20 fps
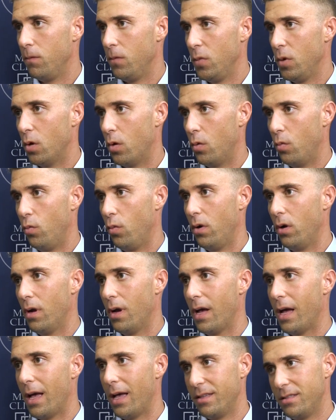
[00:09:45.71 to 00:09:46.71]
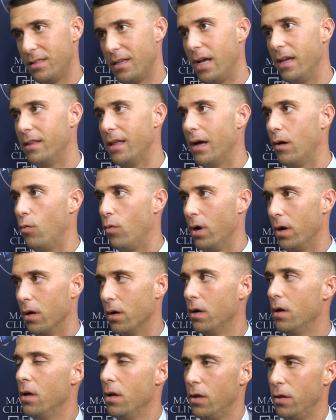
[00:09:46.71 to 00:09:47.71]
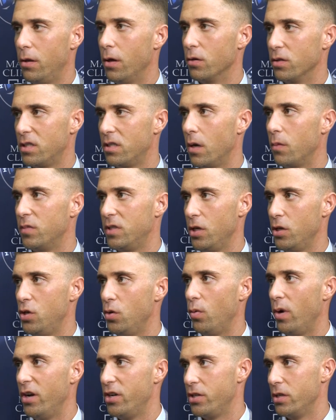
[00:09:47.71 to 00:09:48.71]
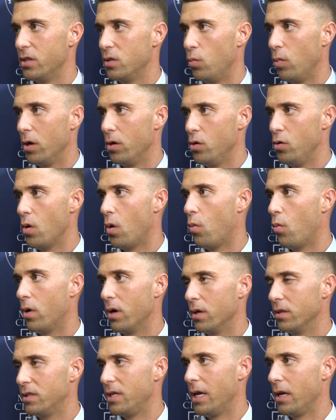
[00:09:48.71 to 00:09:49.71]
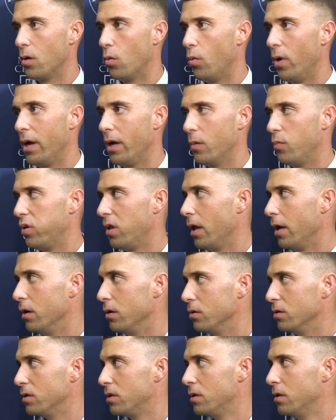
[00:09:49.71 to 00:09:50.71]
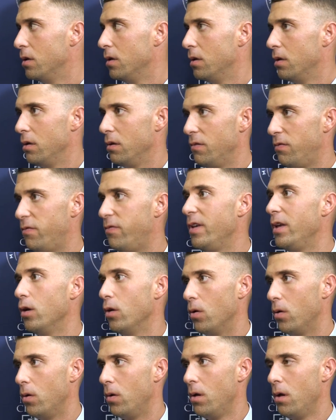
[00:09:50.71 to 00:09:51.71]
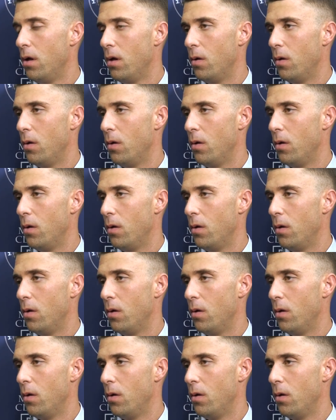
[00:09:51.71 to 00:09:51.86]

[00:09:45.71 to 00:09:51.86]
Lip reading: You know, I say that where there's some situations where you don't want to take away a player's feel,